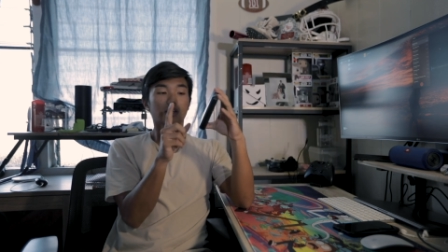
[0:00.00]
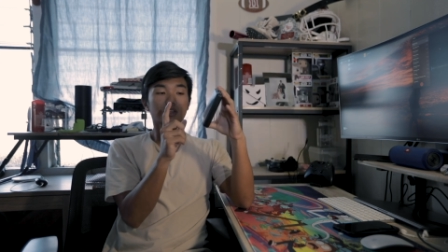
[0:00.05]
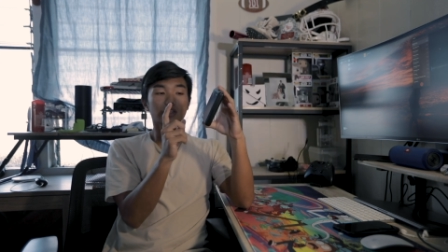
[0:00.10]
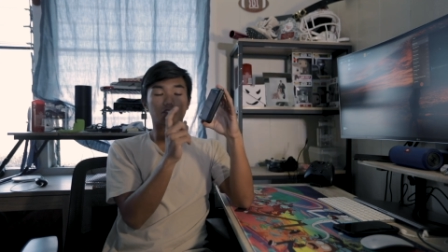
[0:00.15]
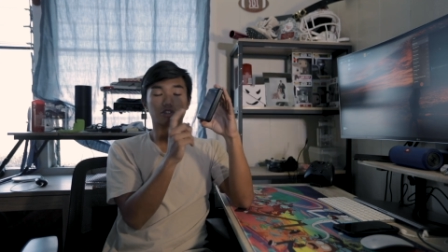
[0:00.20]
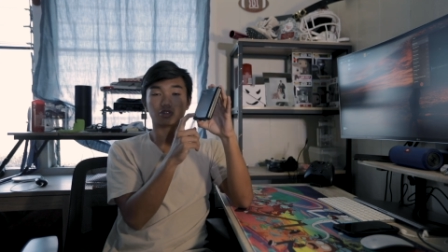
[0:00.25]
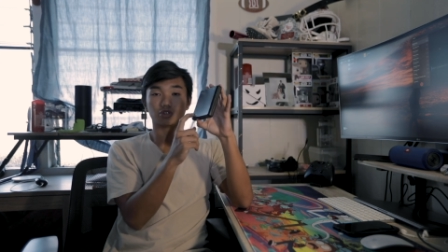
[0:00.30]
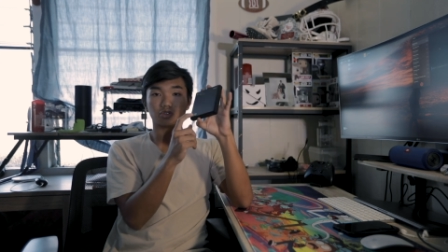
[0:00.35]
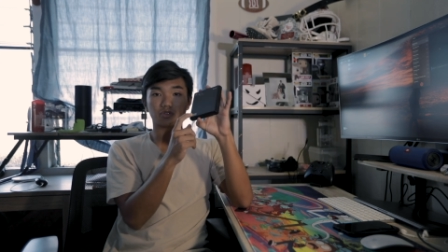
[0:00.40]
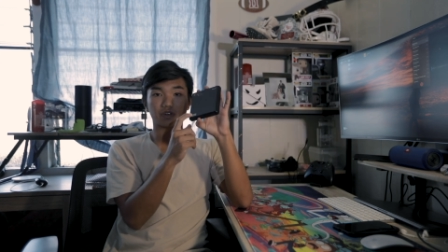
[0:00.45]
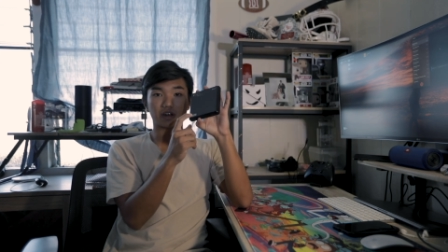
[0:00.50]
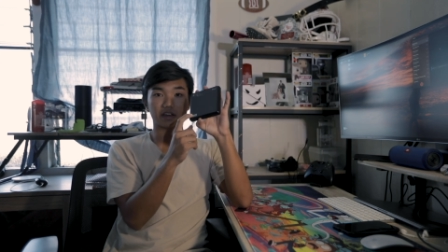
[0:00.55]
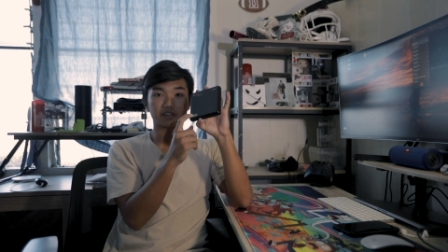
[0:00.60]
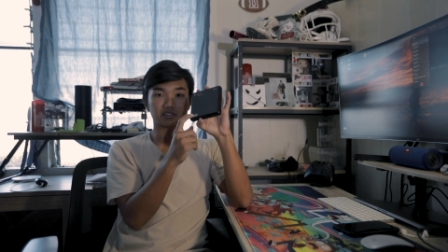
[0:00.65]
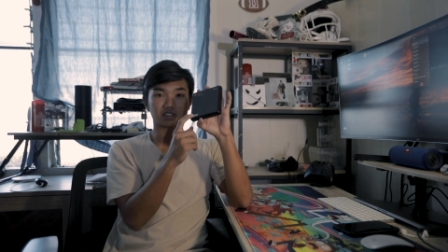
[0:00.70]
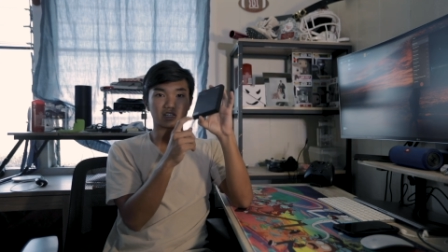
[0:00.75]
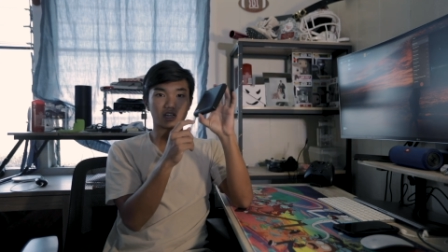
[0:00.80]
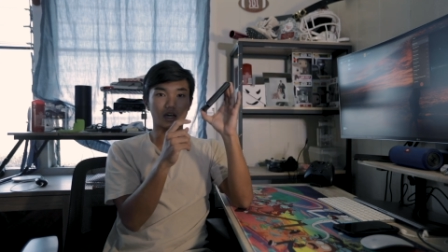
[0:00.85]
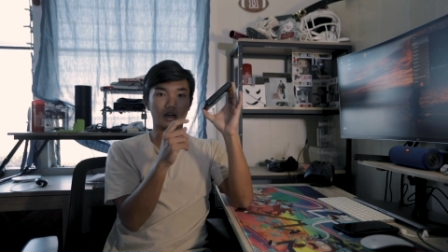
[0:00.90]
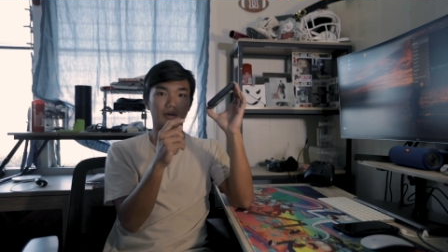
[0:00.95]
The 2-5
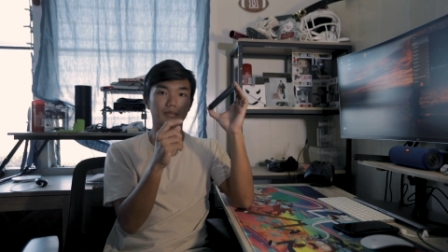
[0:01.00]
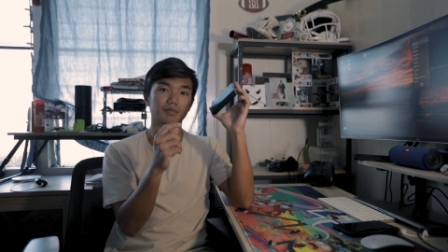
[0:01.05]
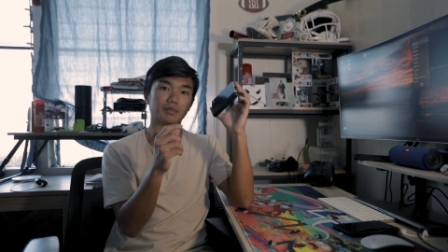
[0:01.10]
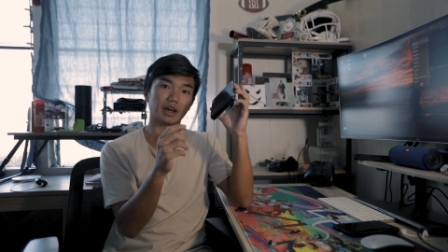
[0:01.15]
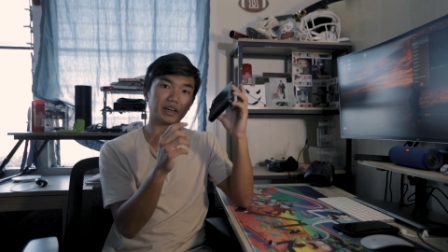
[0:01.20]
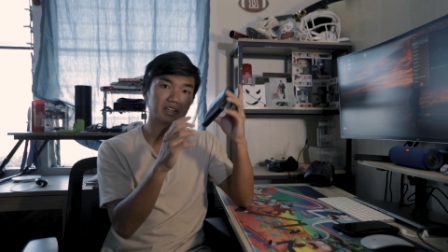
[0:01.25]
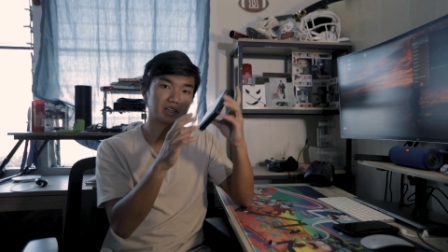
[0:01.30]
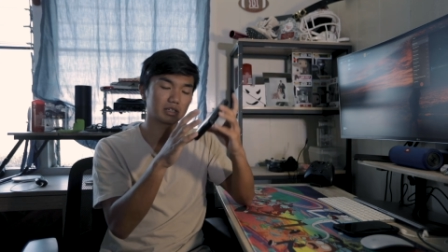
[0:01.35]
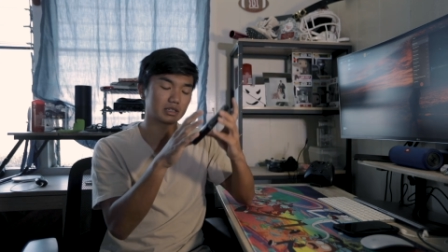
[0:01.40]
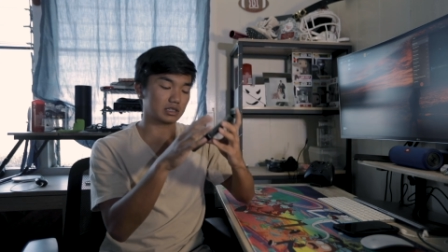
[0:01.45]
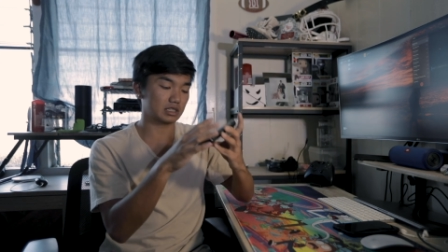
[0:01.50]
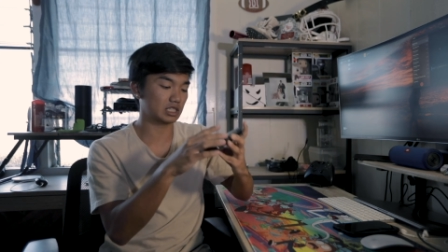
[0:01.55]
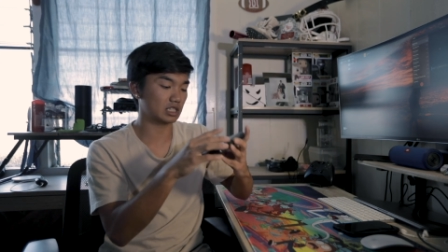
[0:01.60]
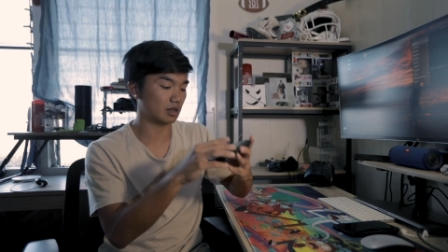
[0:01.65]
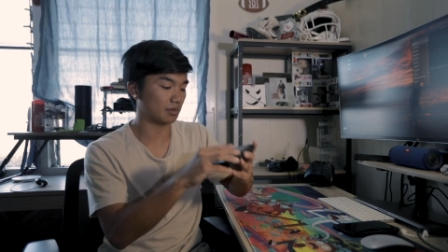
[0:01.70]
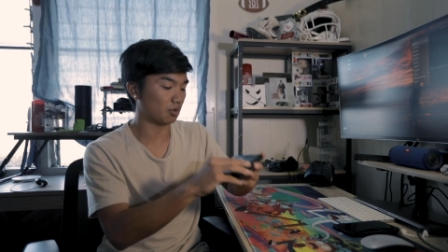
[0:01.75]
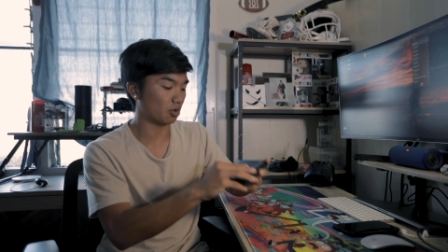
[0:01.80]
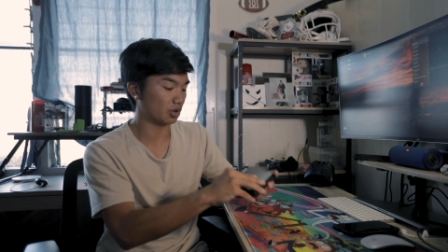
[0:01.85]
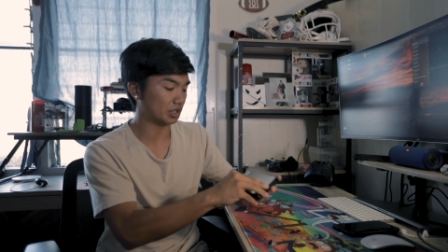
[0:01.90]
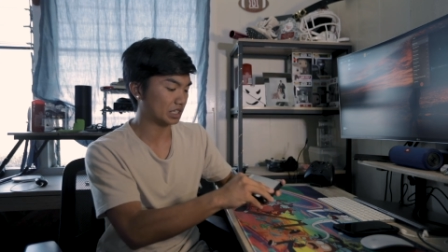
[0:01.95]
stop, I didn't
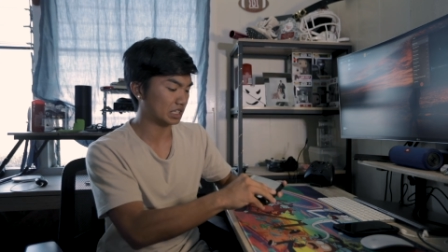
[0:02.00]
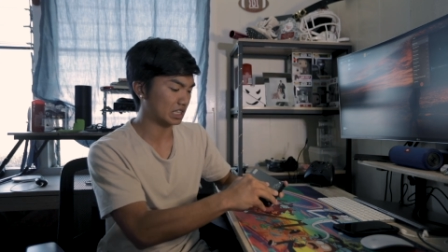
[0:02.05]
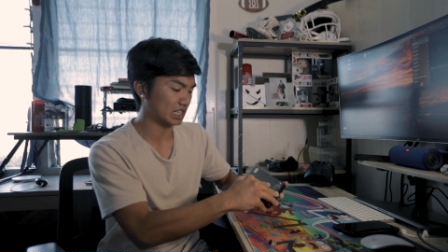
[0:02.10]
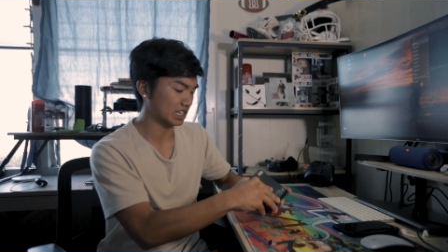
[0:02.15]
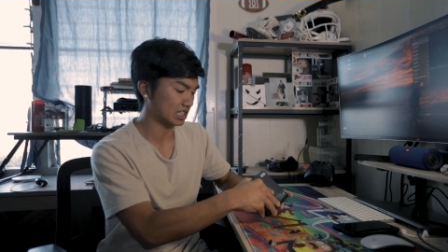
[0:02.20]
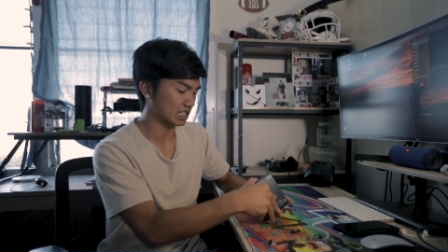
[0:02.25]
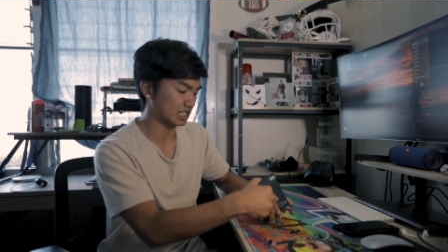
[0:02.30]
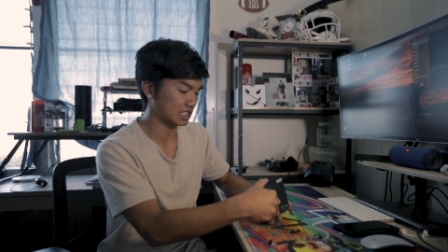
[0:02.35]
see a point in like